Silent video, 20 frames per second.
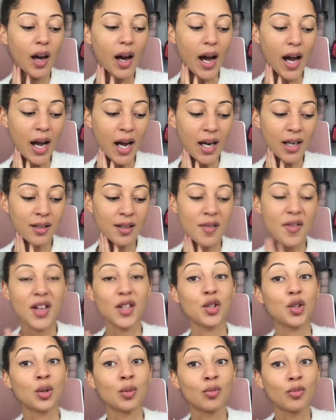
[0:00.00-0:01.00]
And there's
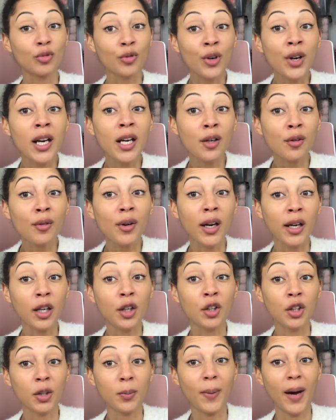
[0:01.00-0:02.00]
some really, really
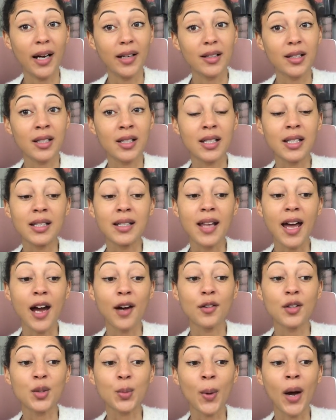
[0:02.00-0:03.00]
good patterns in there
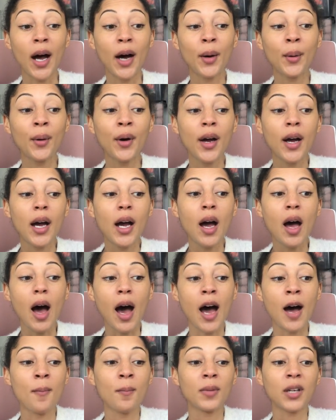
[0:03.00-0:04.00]
as well.
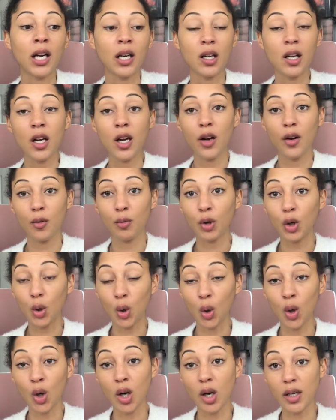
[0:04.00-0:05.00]
I'm gonna
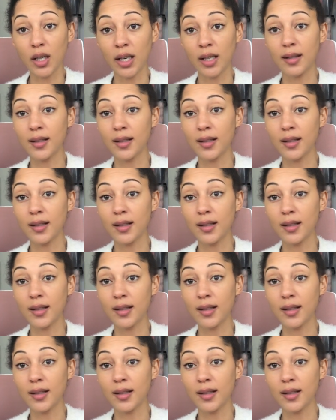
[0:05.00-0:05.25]
record an